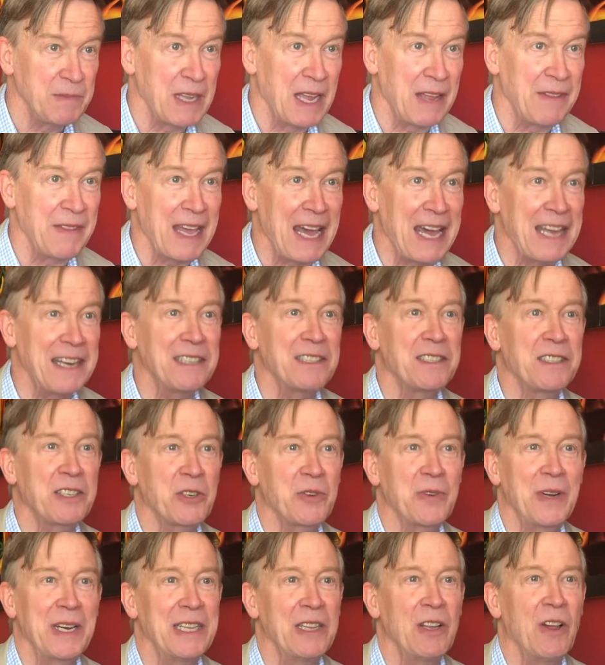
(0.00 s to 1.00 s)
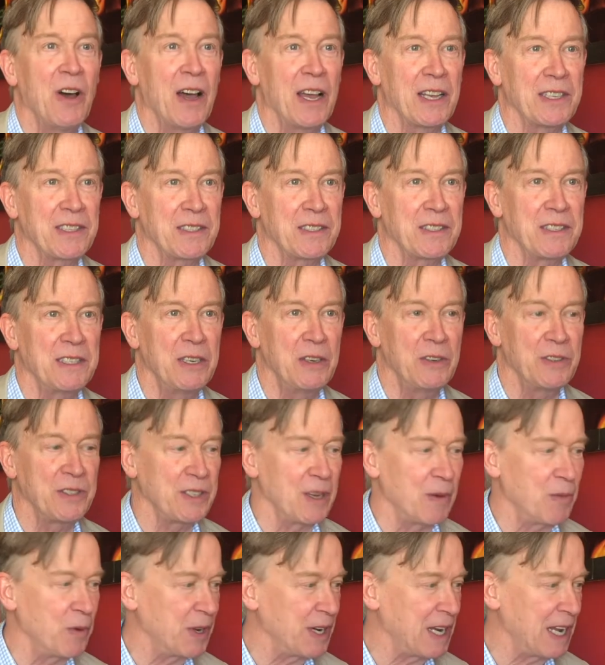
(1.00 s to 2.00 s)
And that is the great loss. Here
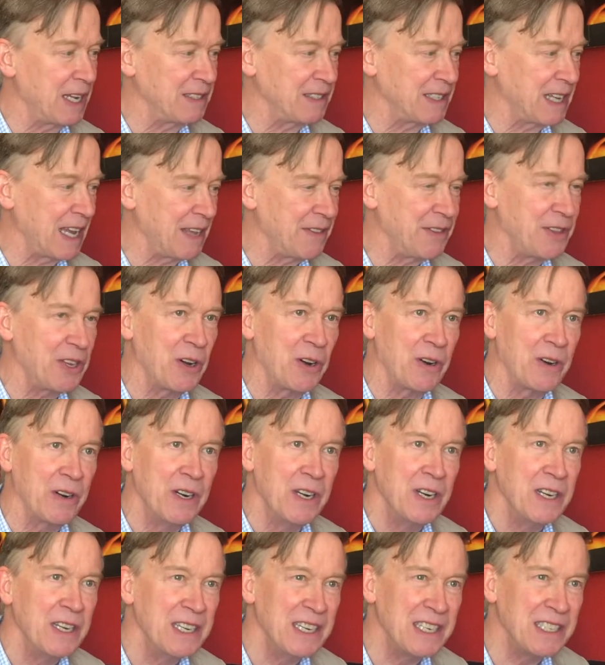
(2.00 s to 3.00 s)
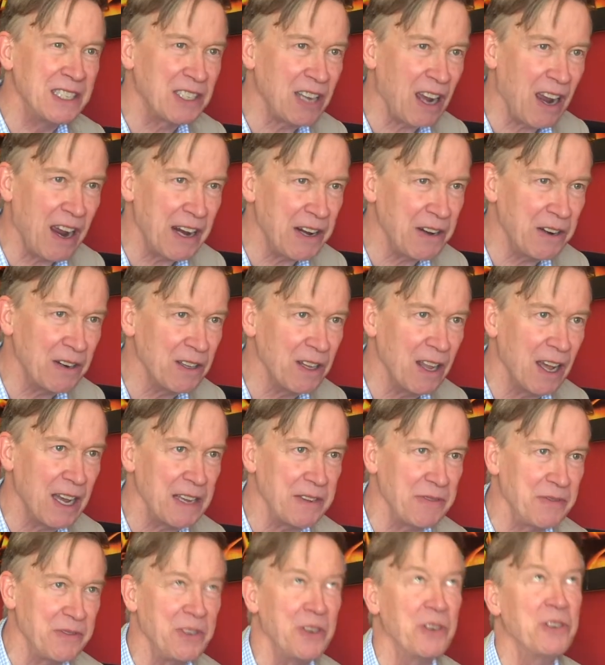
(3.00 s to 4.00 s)
someone has had their entire
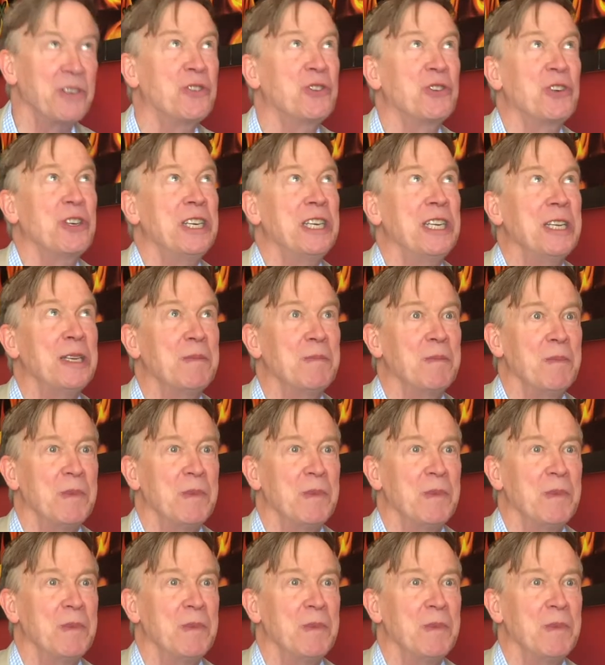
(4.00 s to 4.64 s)
life, their dream,